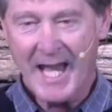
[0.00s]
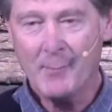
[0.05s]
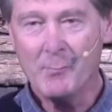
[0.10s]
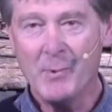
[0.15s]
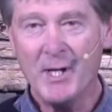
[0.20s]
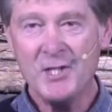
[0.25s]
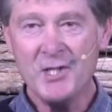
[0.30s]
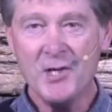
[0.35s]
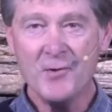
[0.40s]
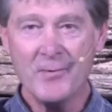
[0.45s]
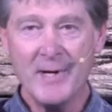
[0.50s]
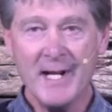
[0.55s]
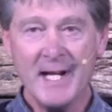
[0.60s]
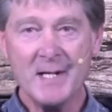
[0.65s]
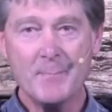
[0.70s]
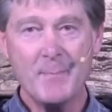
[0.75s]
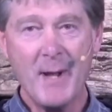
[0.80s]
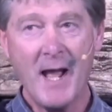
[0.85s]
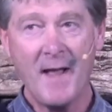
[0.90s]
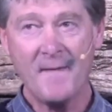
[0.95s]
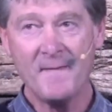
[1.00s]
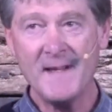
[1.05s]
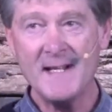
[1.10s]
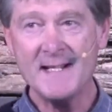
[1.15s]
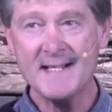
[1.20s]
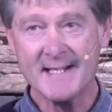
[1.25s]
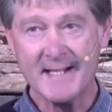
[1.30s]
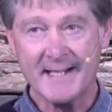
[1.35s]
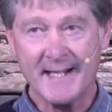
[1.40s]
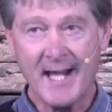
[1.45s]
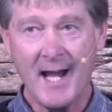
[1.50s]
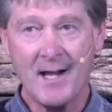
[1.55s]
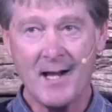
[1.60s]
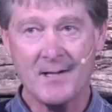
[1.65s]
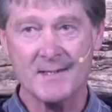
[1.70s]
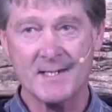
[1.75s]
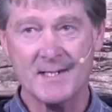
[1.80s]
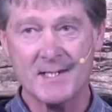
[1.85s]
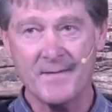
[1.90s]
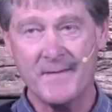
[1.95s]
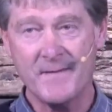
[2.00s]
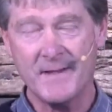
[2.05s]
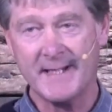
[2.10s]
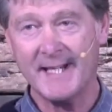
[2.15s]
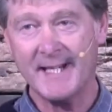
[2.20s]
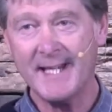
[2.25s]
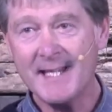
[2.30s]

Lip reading: And when you read about these accounts of the